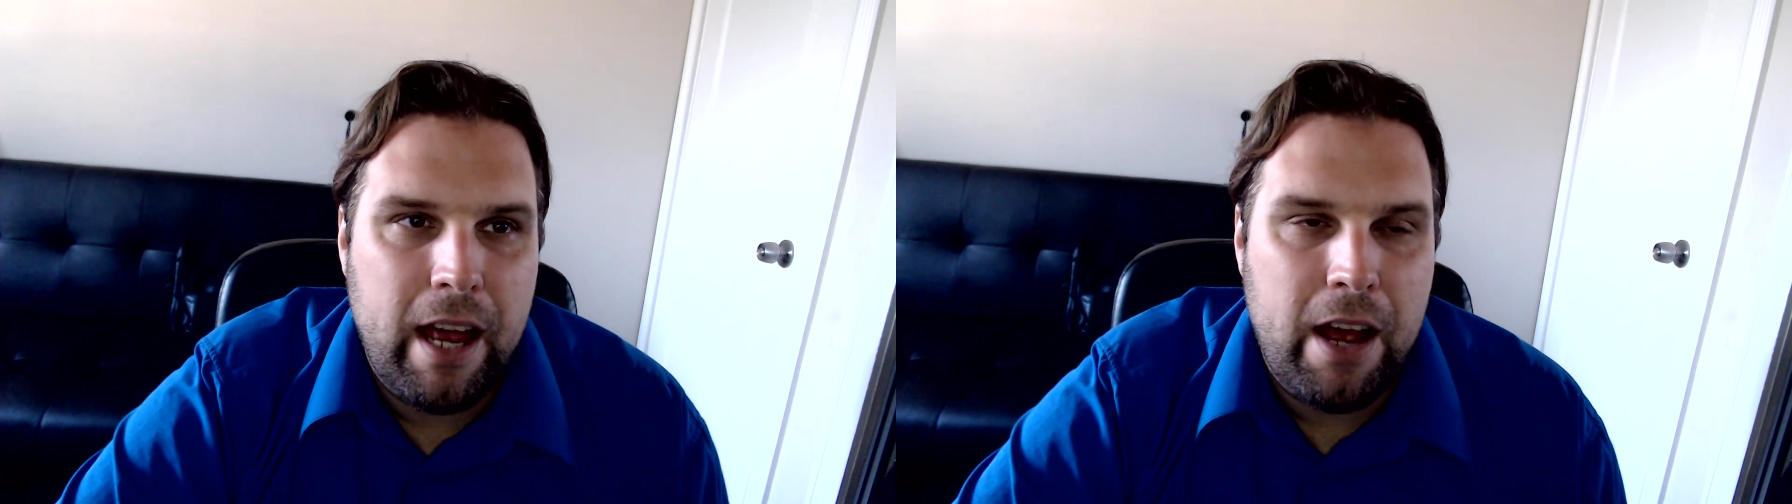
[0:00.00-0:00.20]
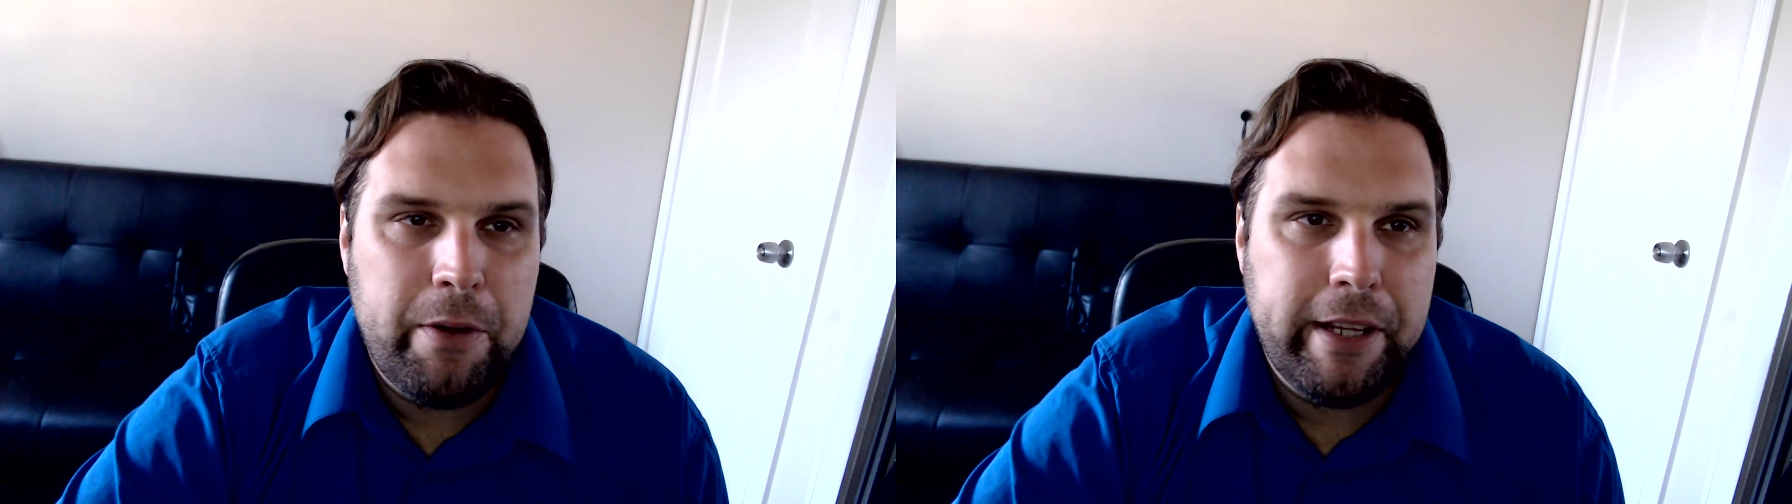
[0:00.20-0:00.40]

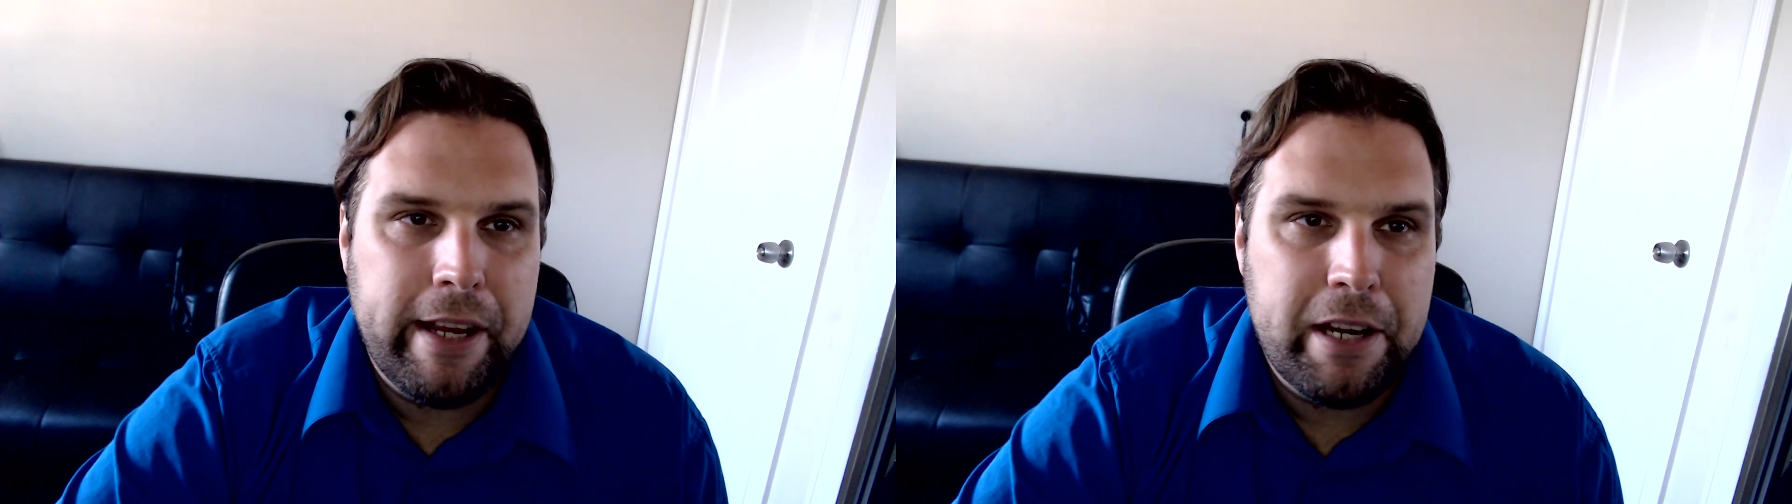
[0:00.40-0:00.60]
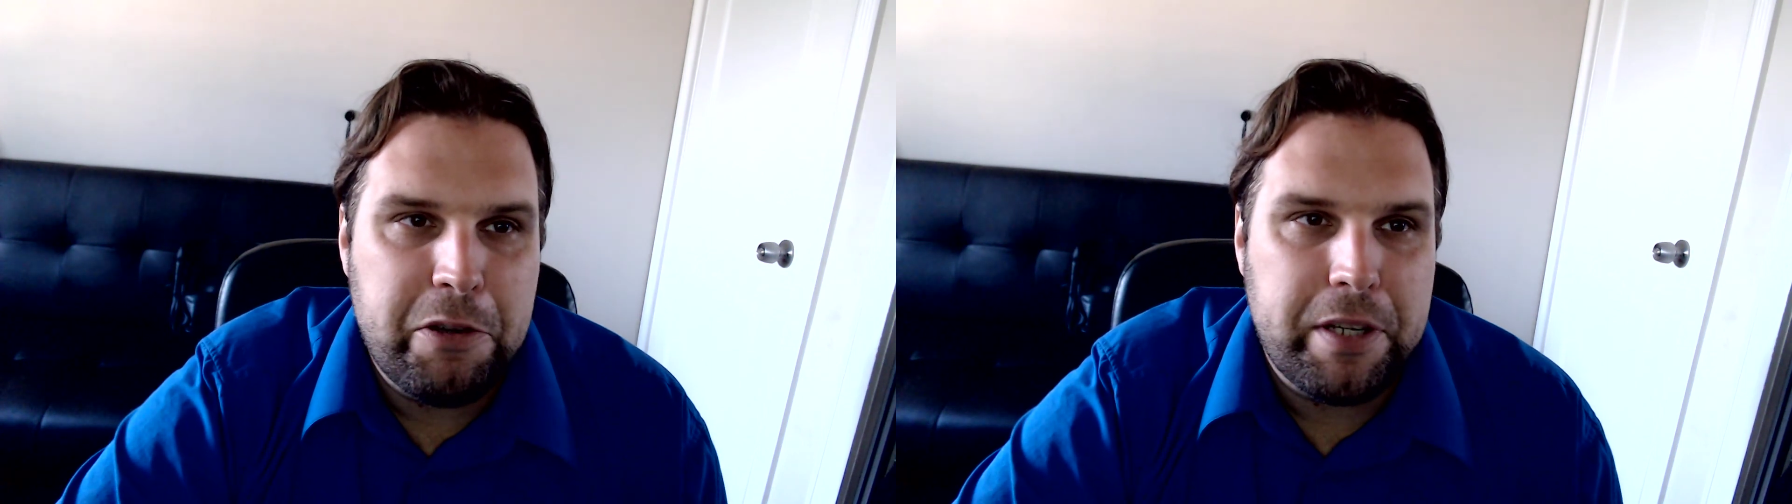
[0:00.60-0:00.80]

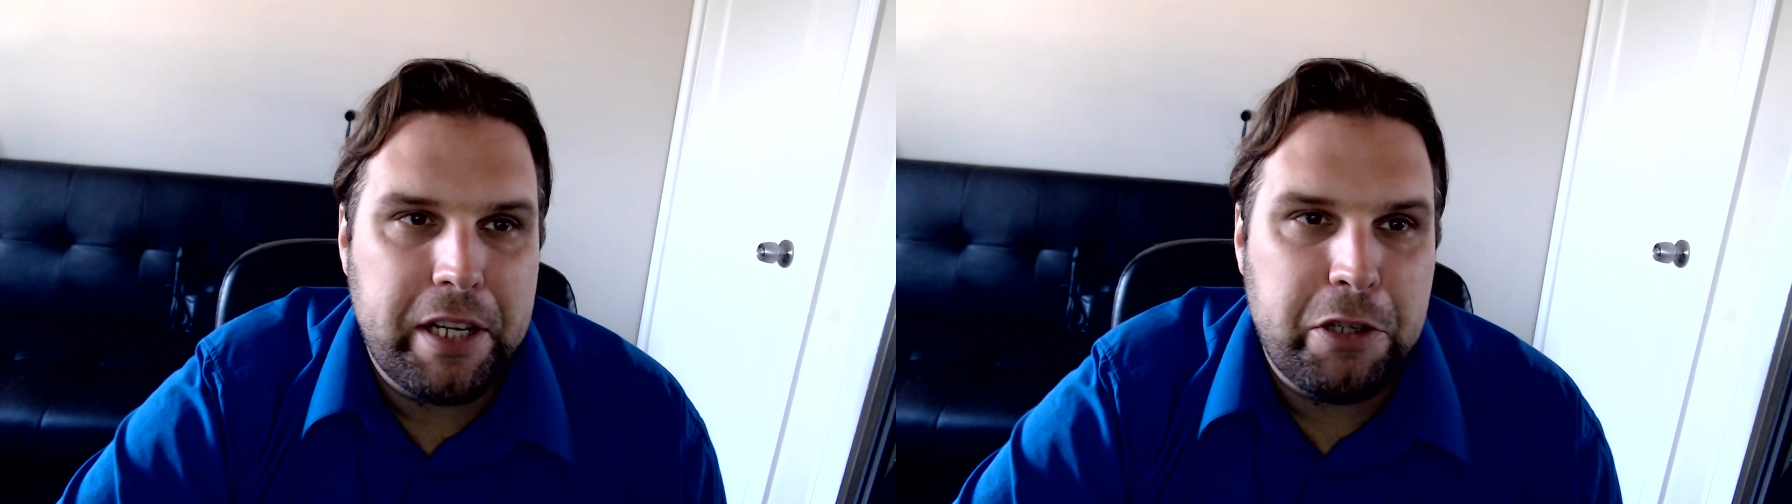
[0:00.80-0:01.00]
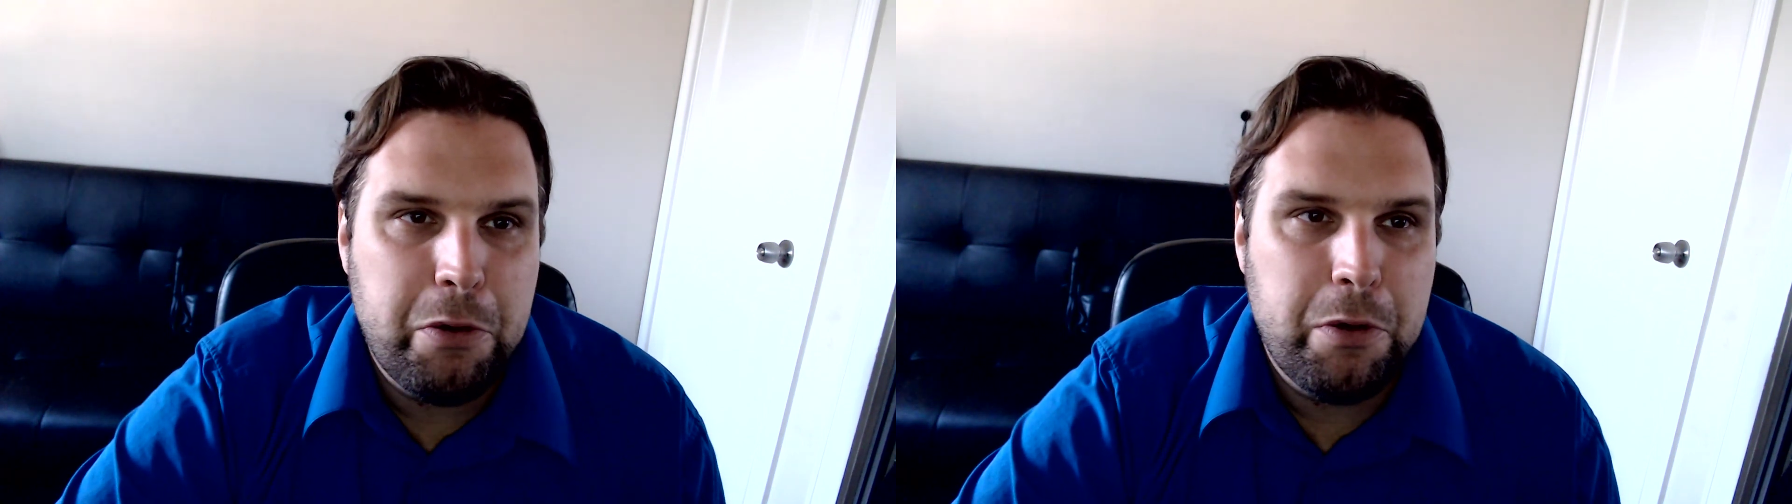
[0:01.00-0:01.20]
an
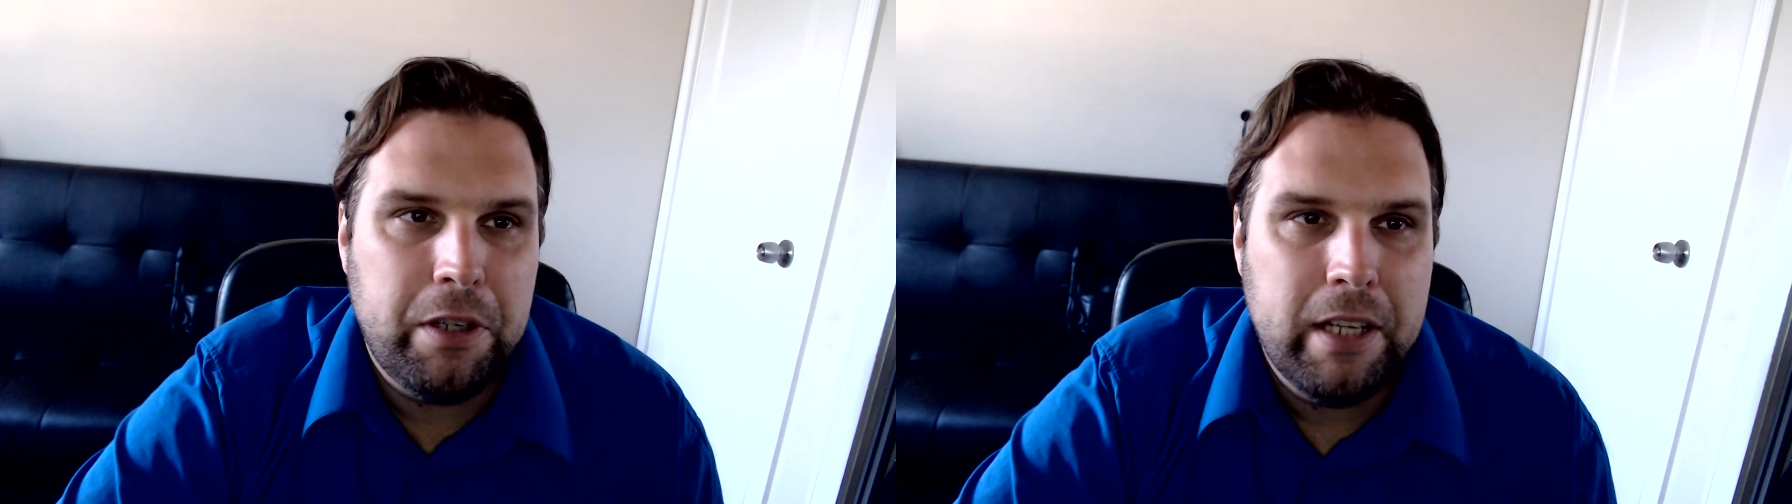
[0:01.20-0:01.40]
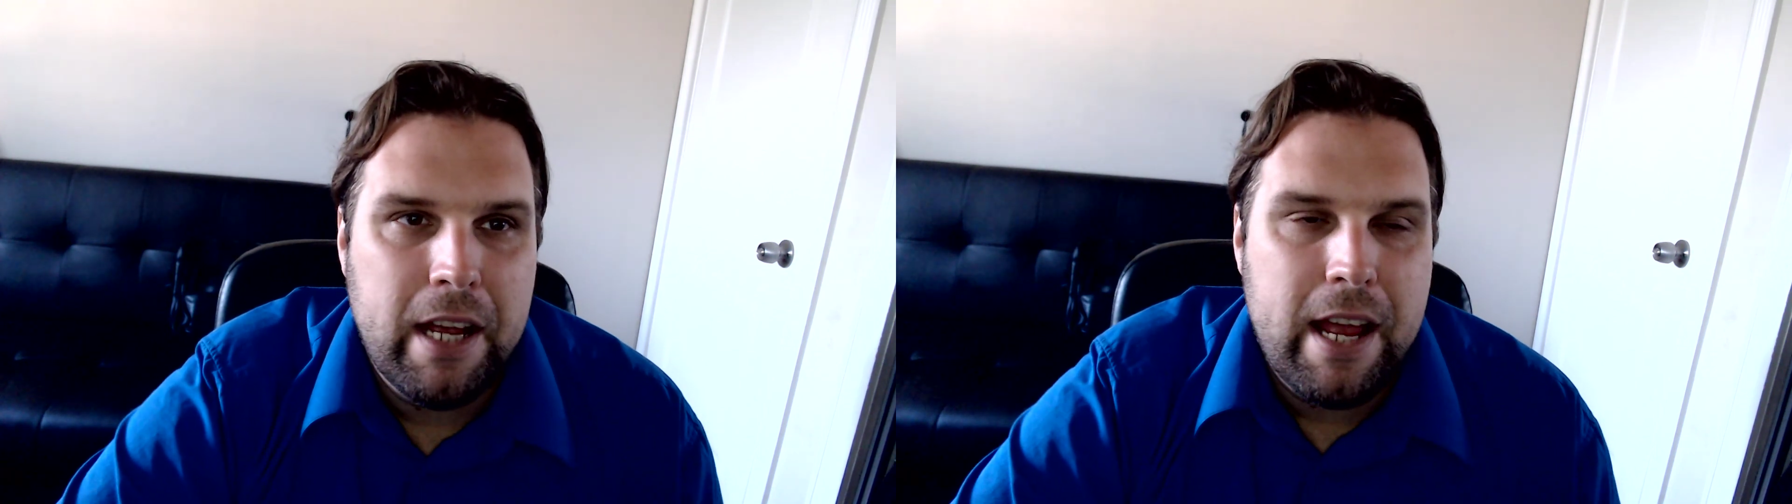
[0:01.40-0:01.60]
interesting tool,